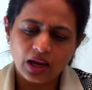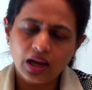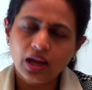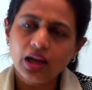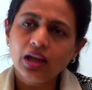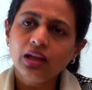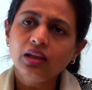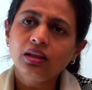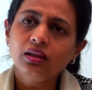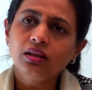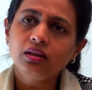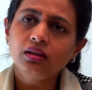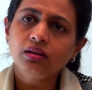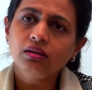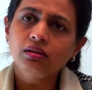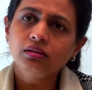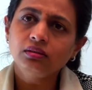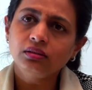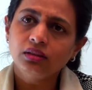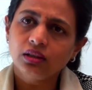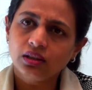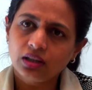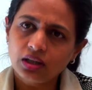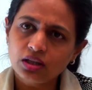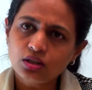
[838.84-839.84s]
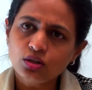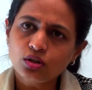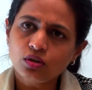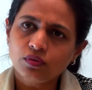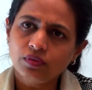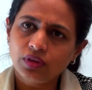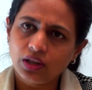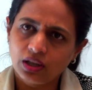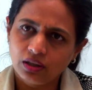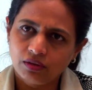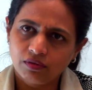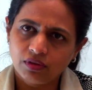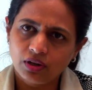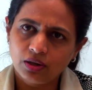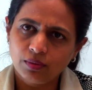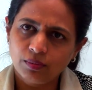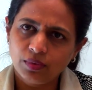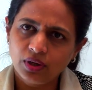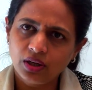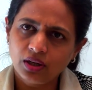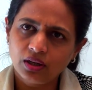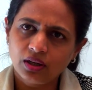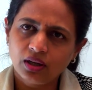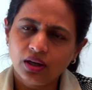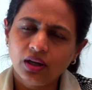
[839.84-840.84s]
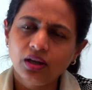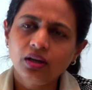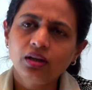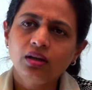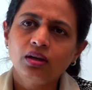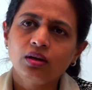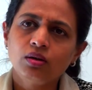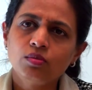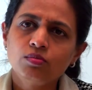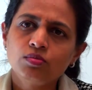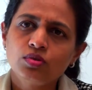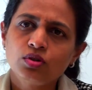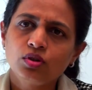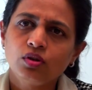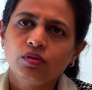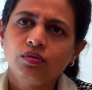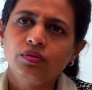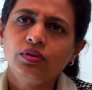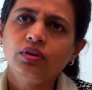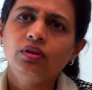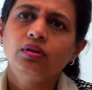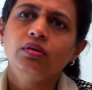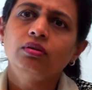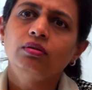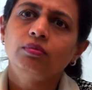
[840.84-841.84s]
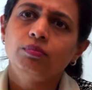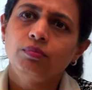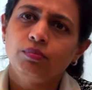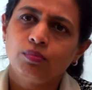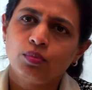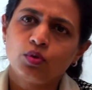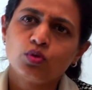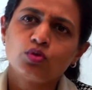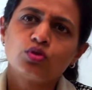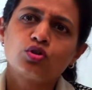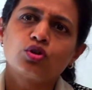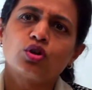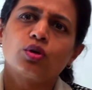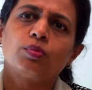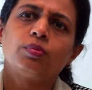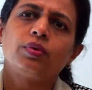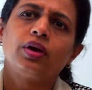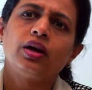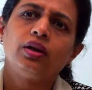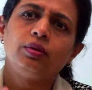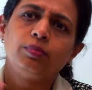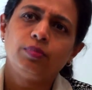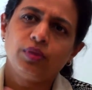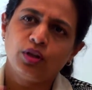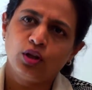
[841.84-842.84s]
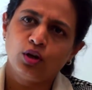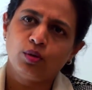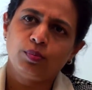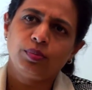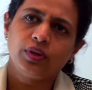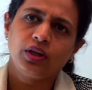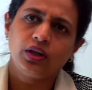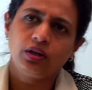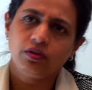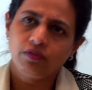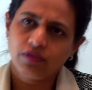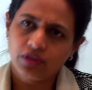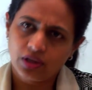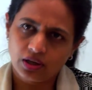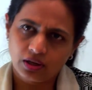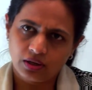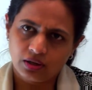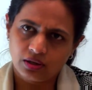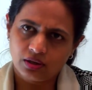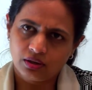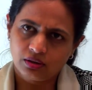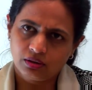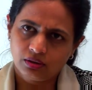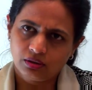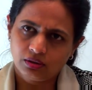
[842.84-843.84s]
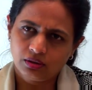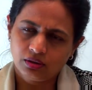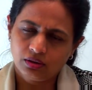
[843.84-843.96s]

and the rest of the environment in terms of the post-op and pre-operative care.